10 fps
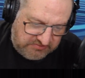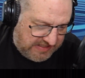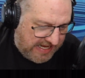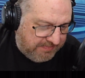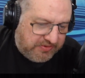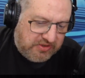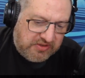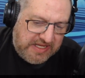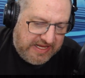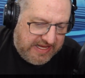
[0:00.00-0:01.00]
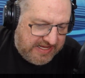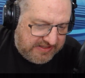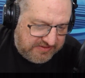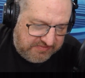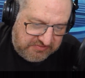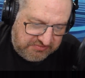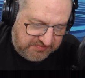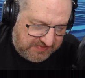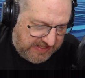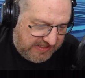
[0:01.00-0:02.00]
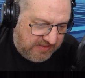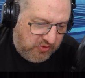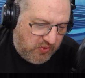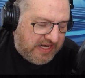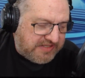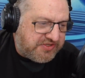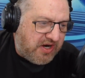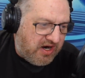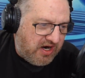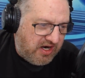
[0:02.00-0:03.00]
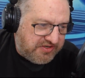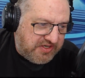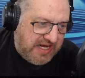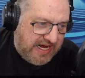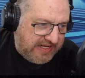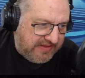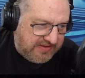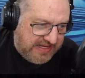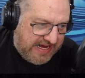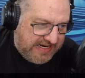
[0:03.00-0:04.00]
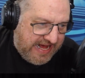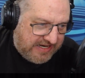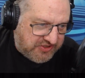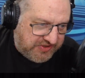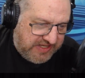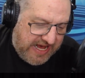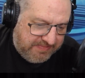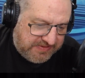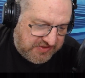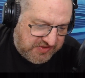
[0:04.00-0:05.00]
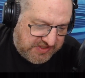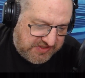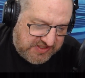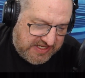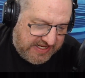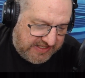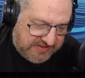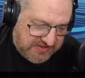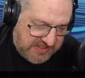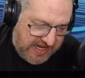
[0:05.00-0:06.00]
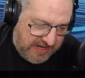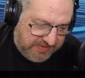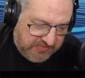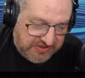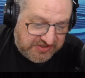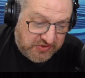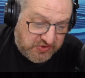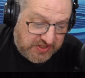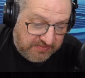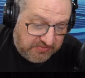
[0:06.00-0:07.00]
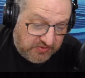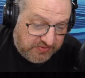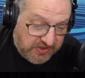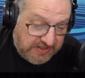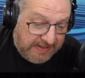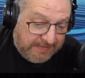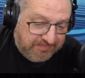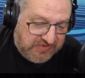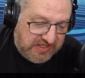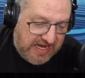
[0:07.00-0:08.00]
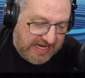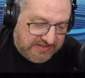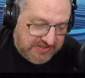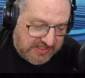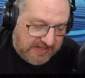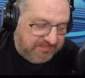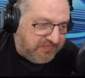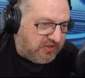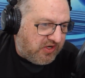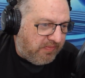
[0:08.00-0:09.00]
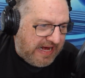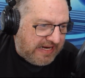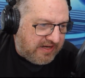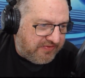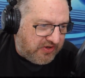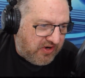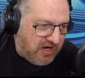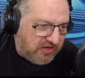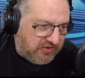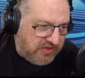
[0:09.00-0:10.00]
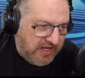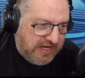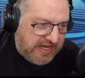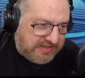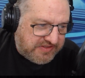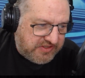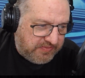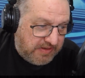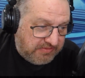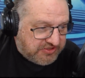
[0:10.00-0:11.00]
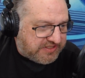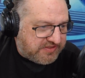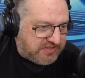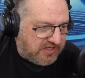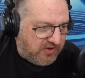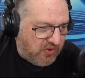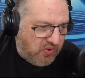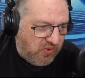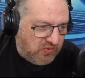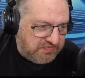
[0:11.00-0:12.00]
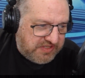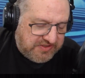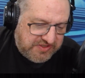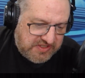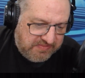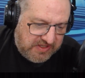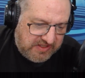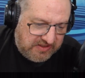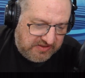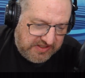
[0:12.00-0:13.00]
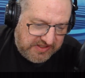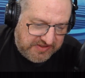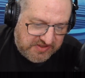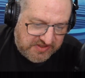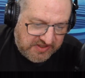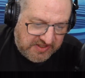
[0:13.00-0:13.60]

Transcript: Apple and AWS are denying that that actually happens and saying it doesn't happen. But it's interesting that Bloomberg did not go back on their article and still published it. So it tells you something is